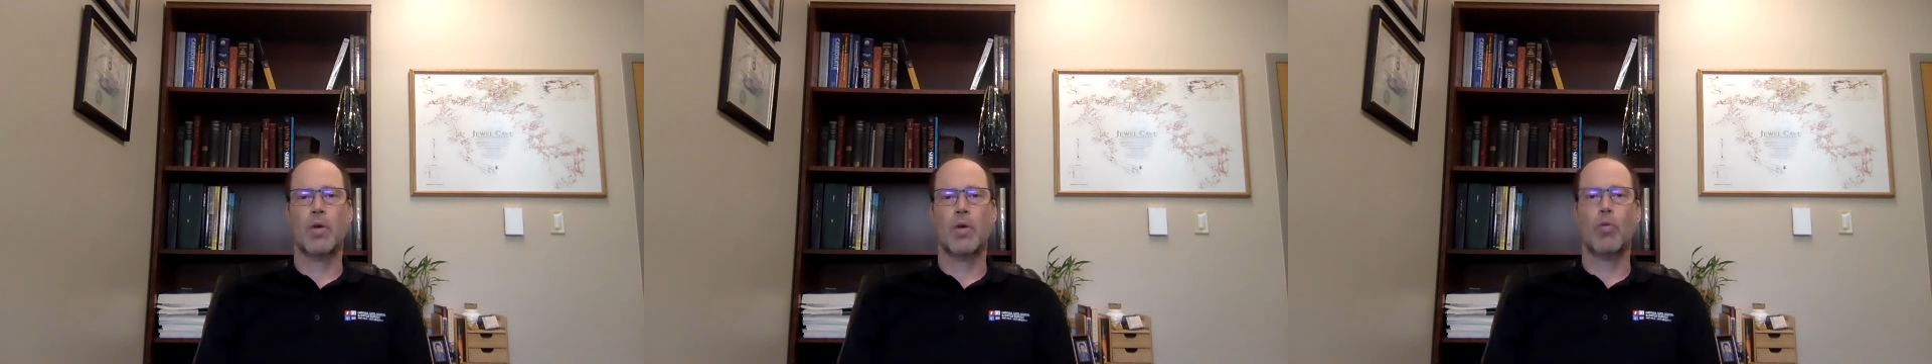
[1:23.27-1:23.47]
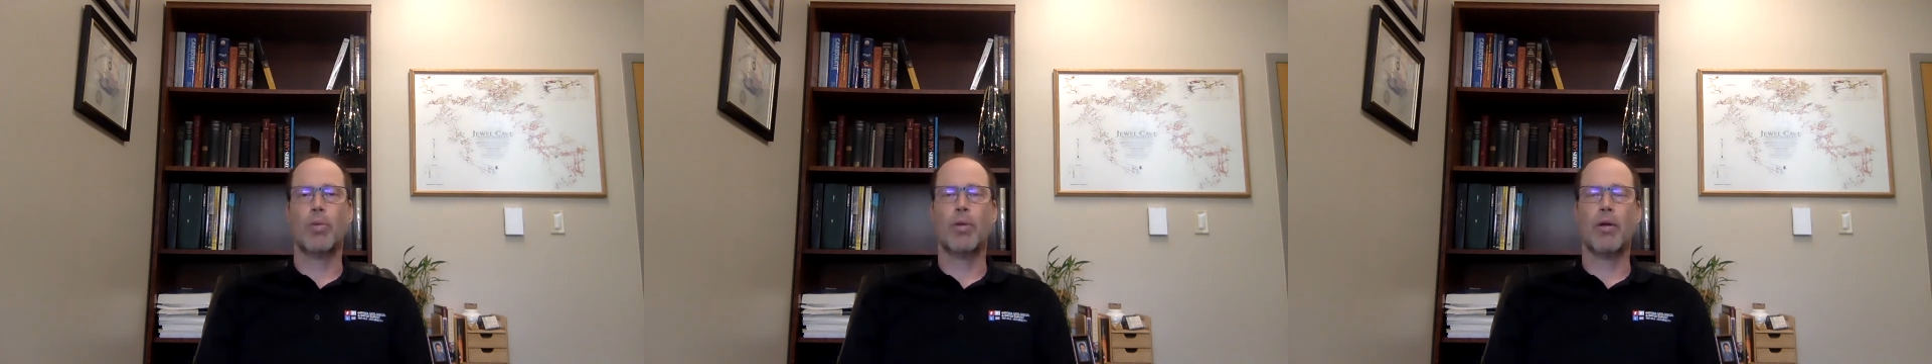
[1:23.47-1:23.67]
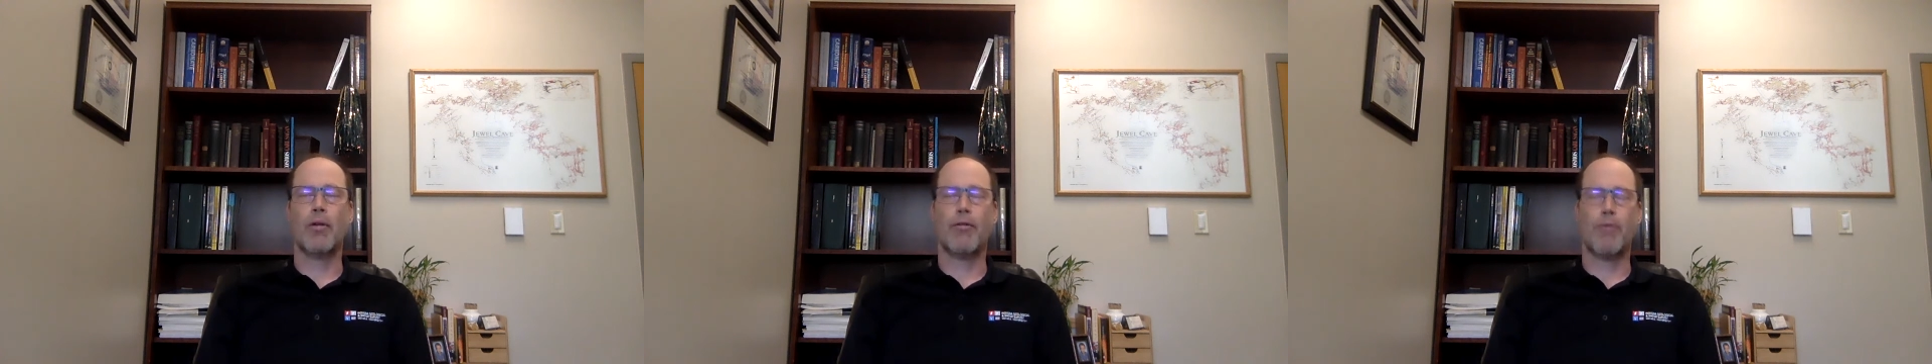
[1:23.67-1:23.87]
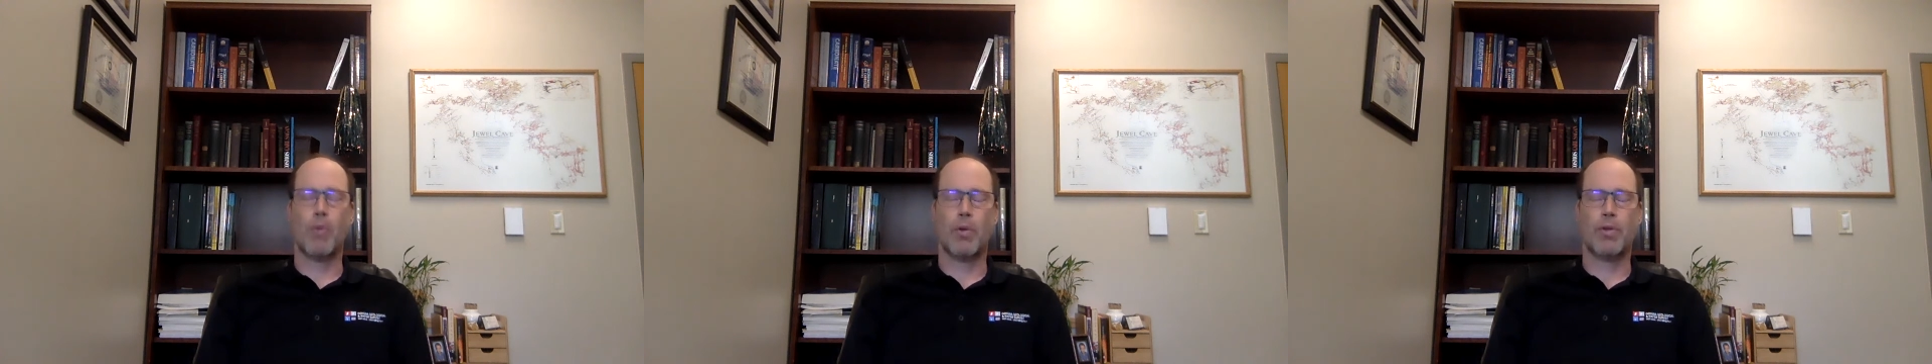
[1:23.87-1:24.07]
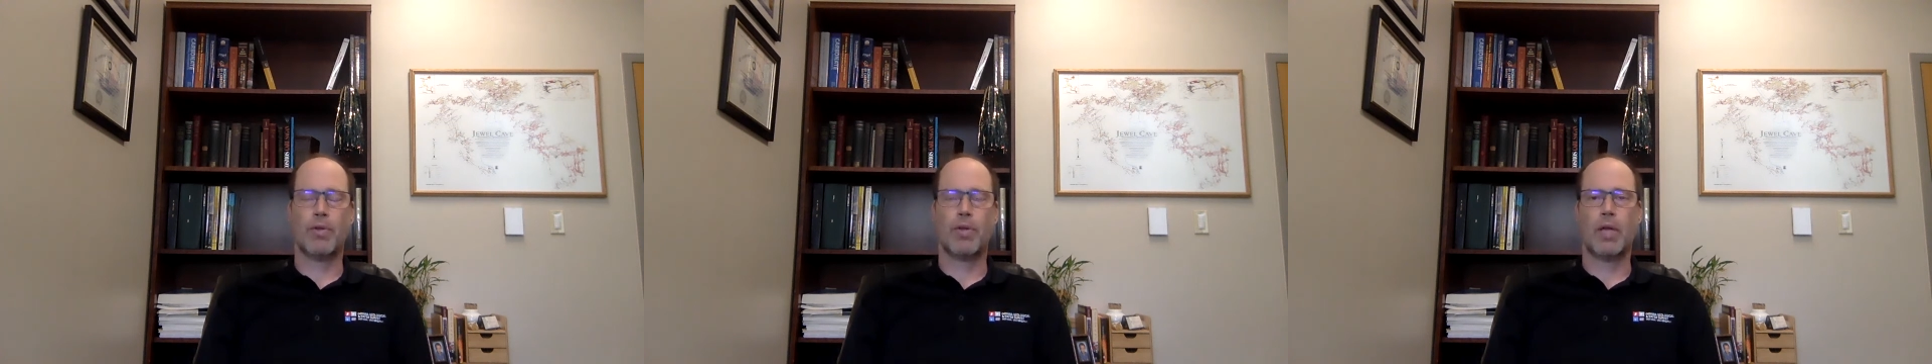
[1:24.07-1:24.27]
will be a
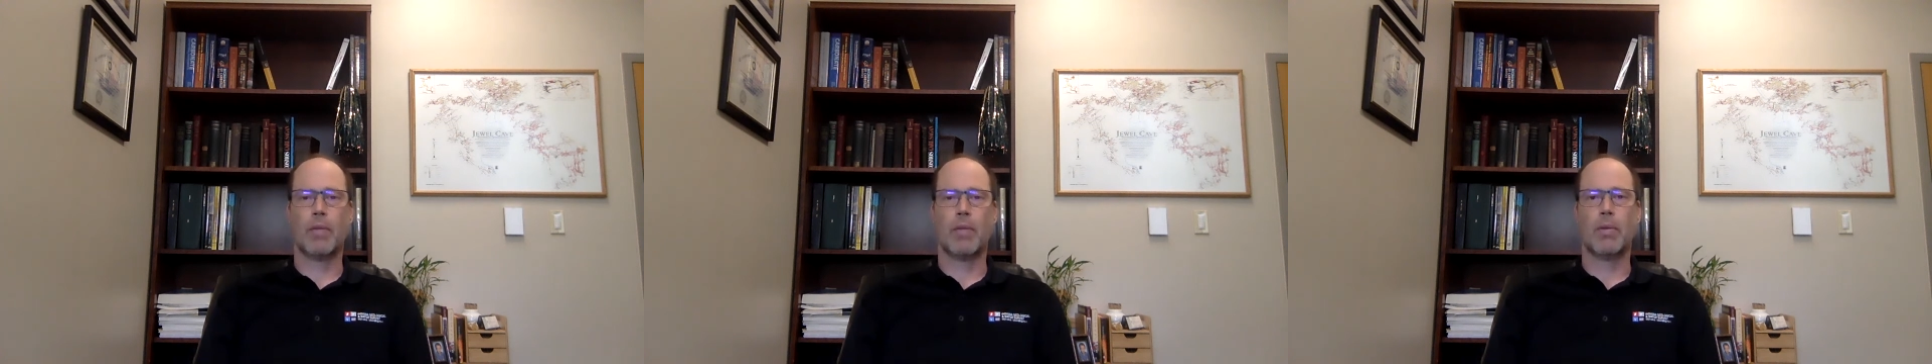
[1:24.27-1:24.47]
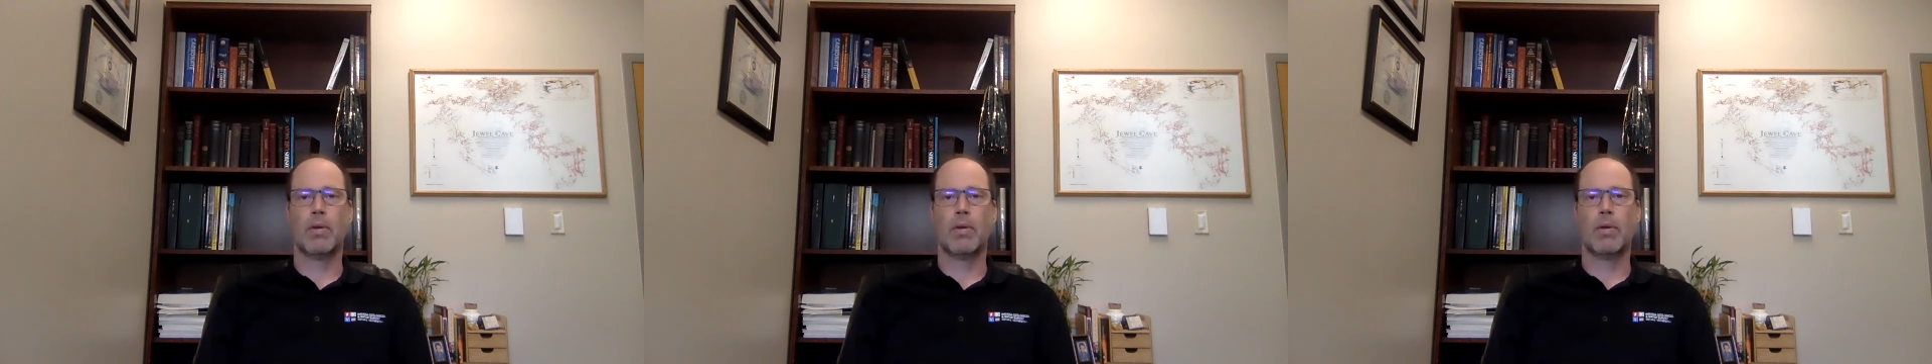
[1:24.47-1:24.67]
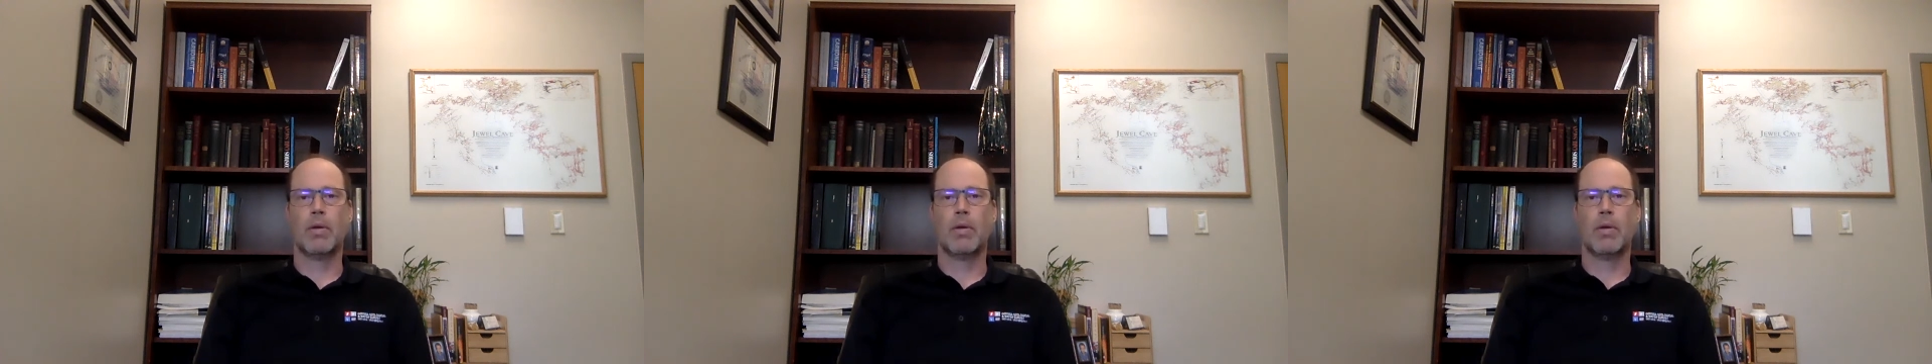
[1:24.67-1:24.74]
fourth team